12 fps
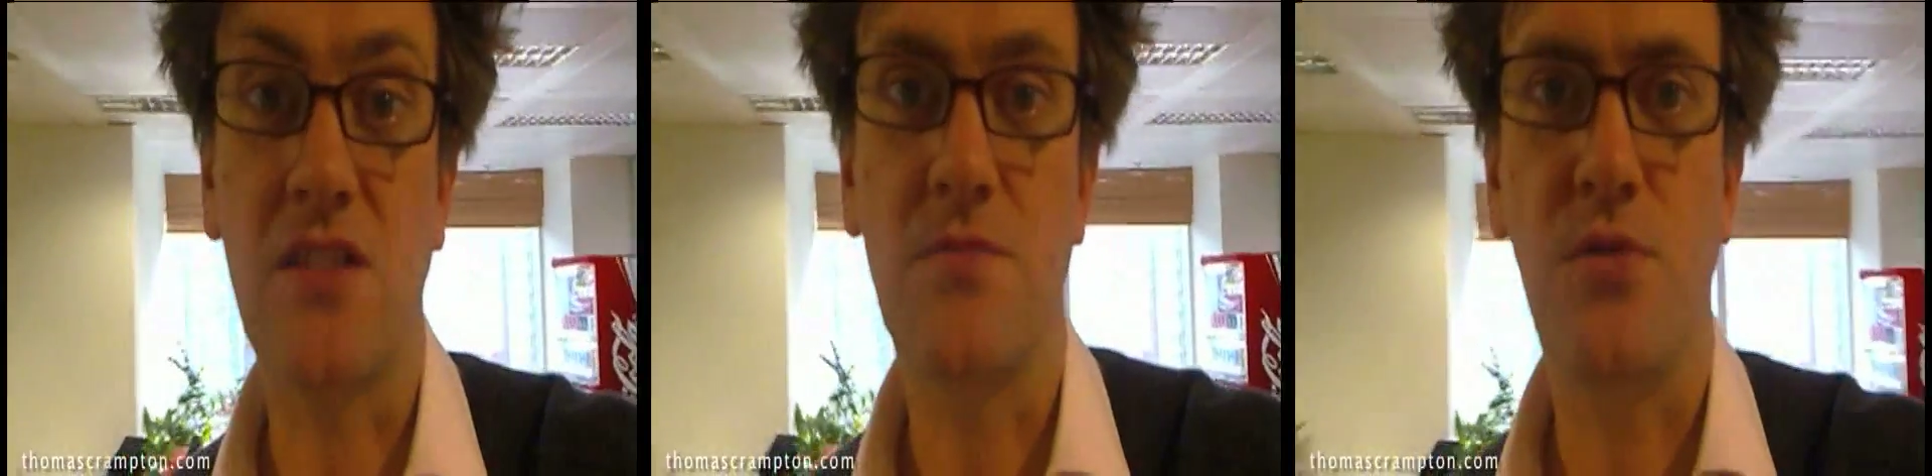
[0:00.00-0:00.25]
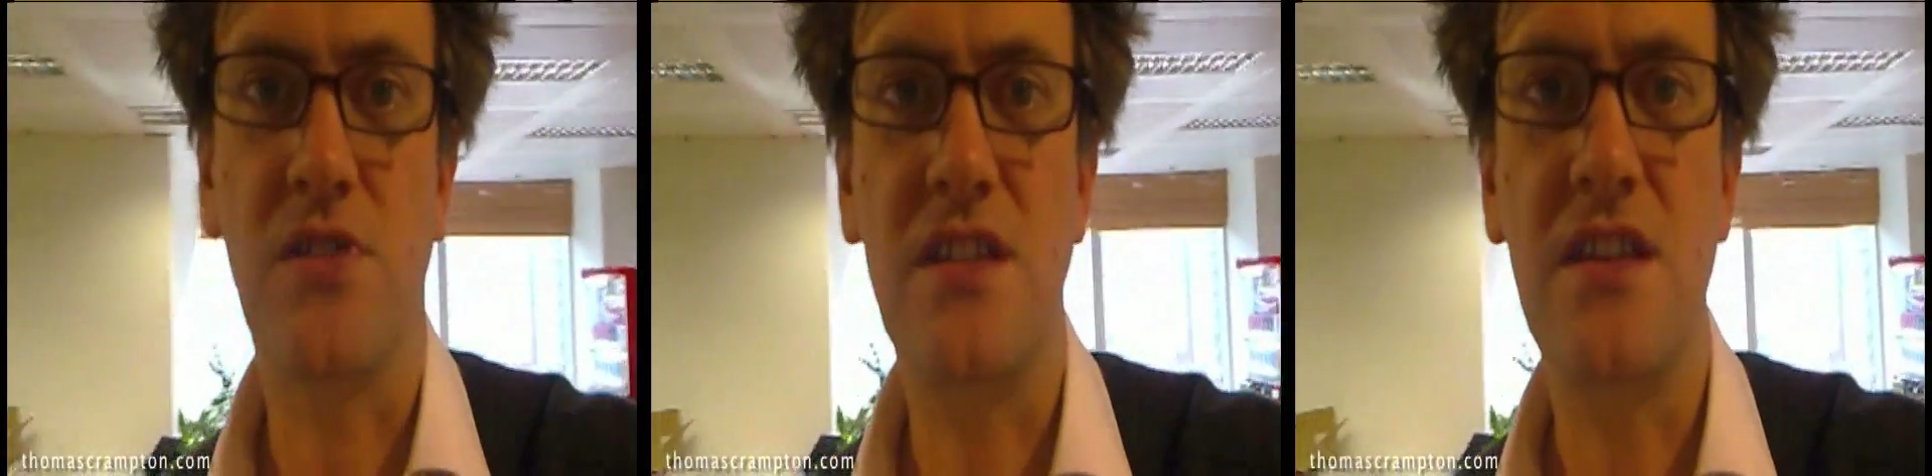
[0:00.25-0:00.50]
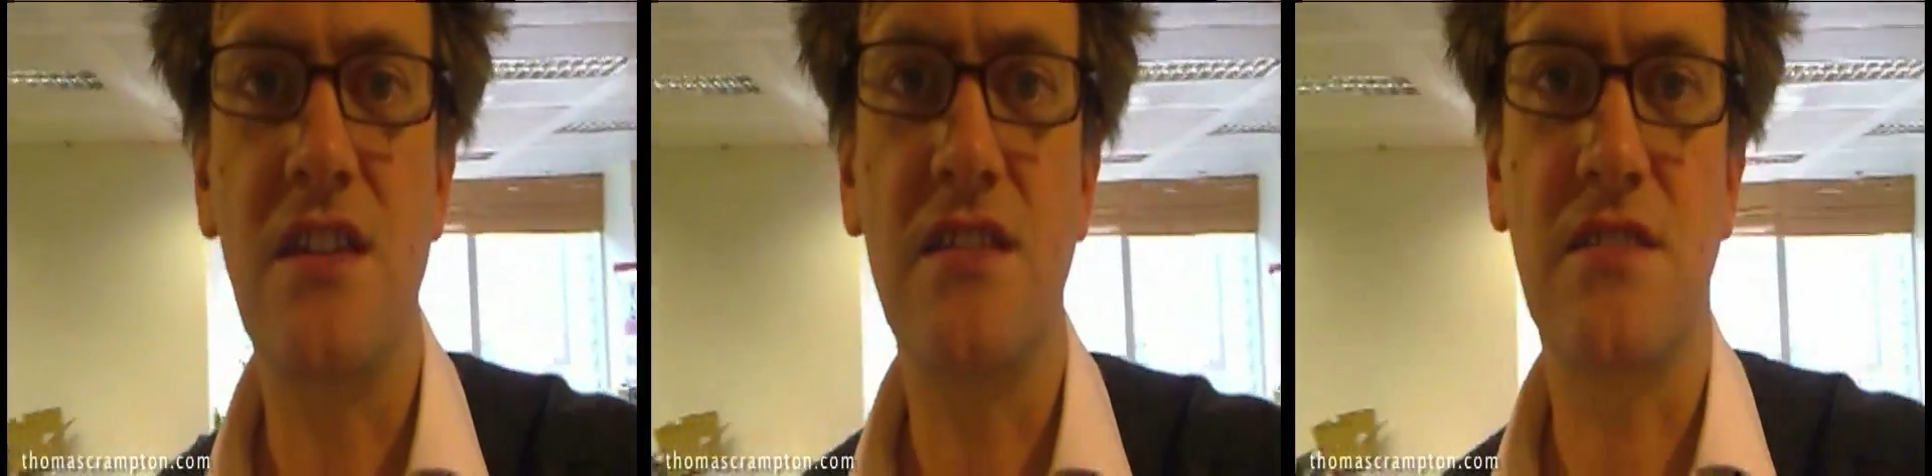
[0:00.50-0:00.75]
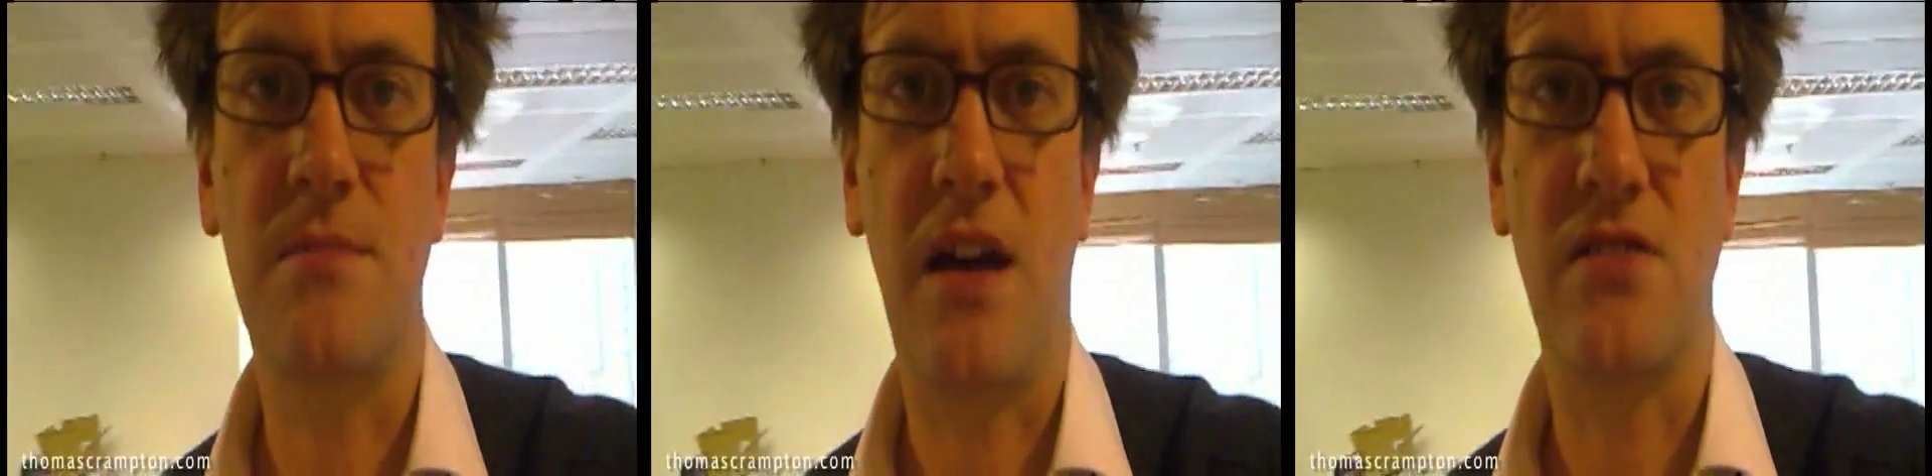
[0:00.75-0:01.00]

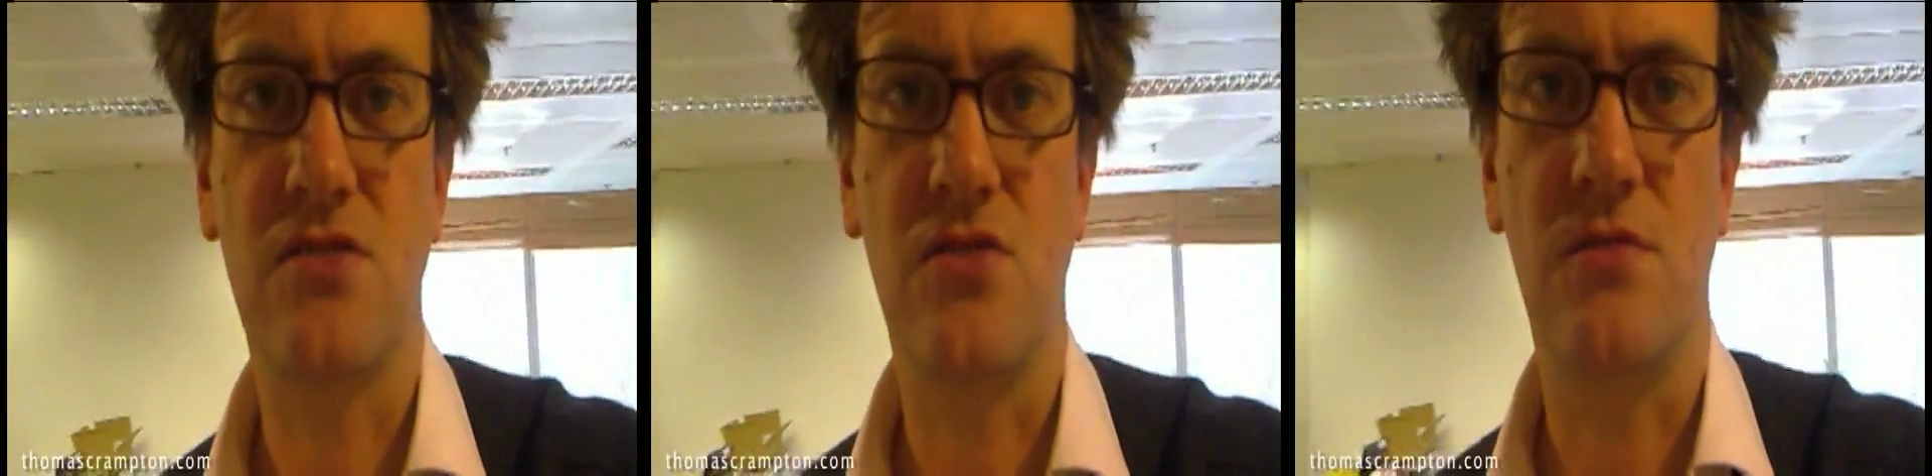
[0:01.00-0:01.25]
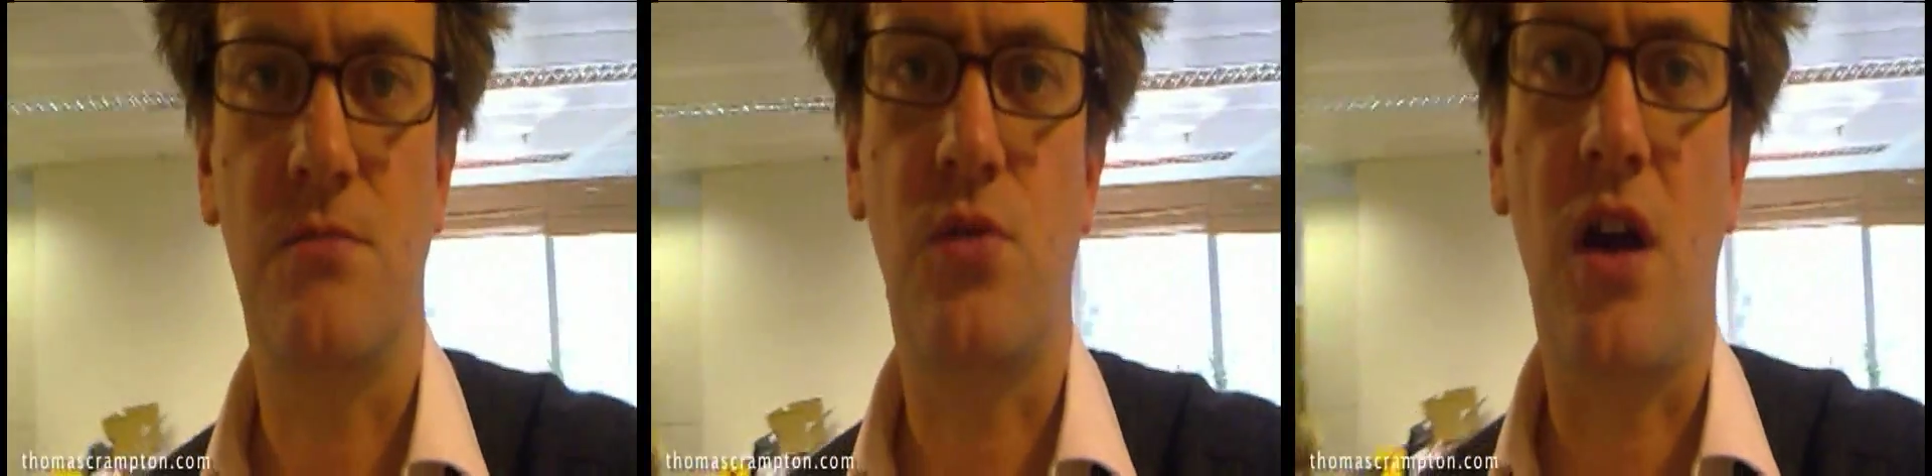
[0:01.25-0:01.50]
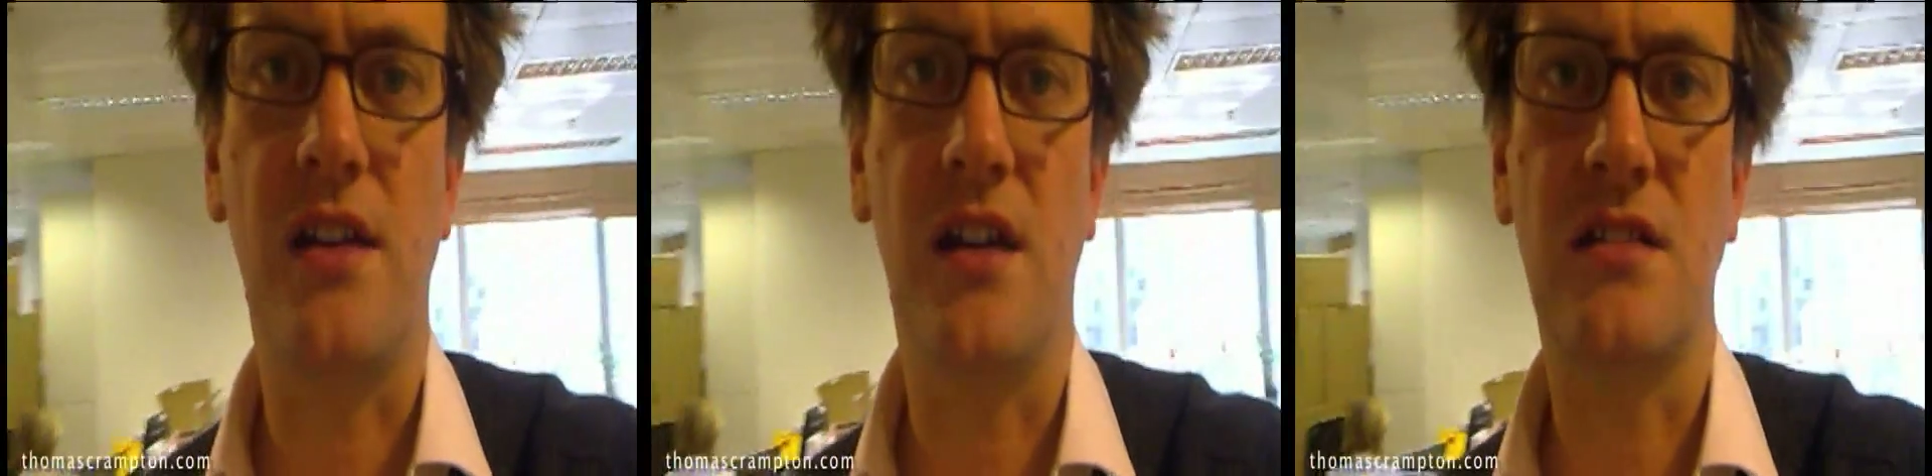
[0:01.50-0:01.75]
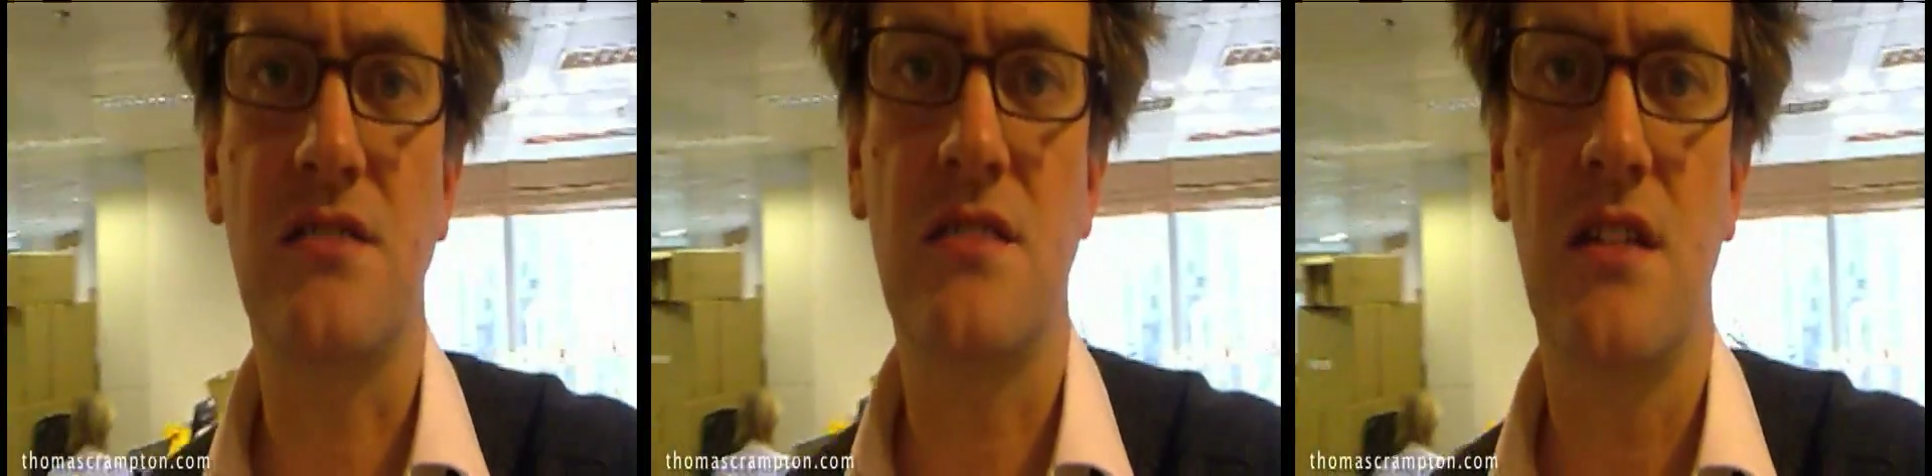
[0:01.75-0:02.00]
expertise about certain
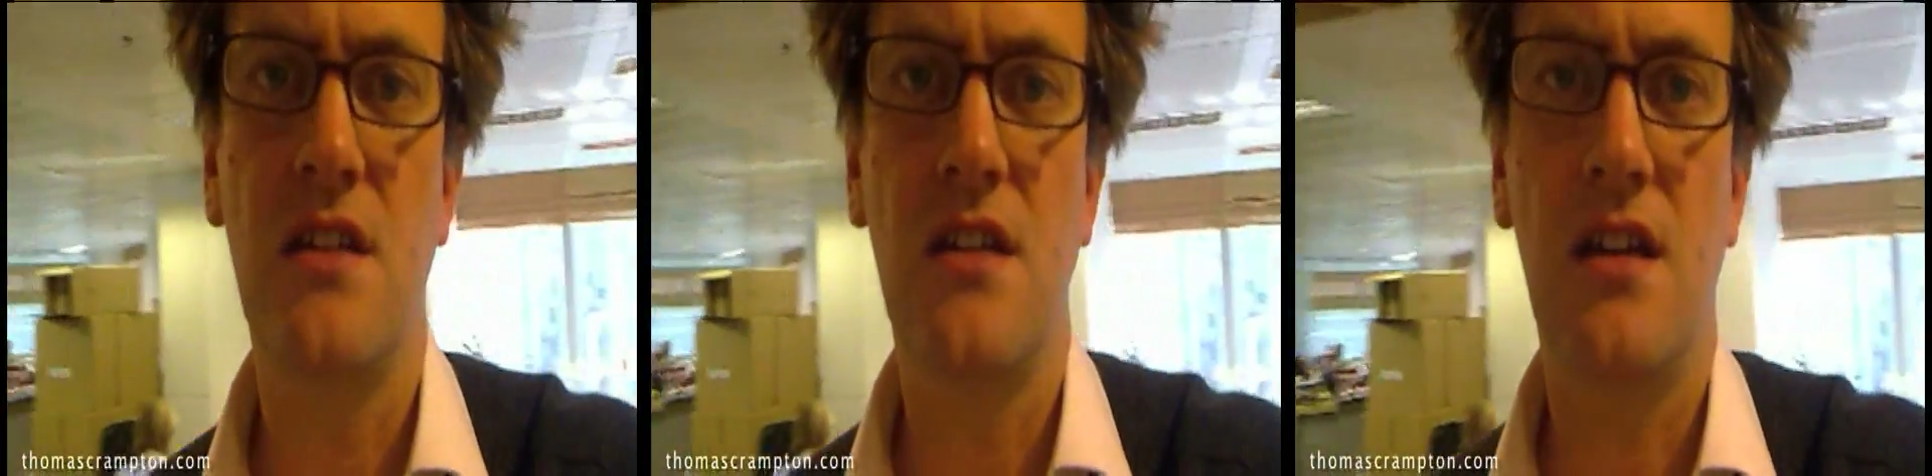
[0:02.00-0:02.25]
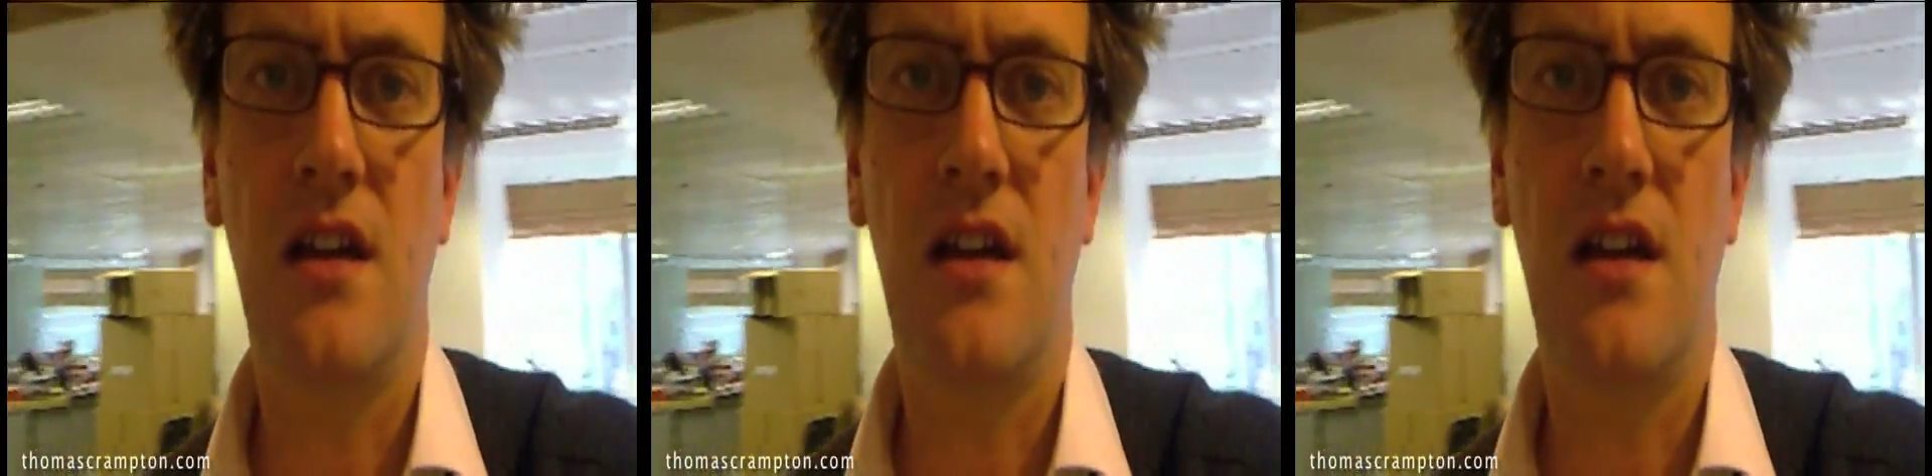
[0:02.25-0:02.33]
products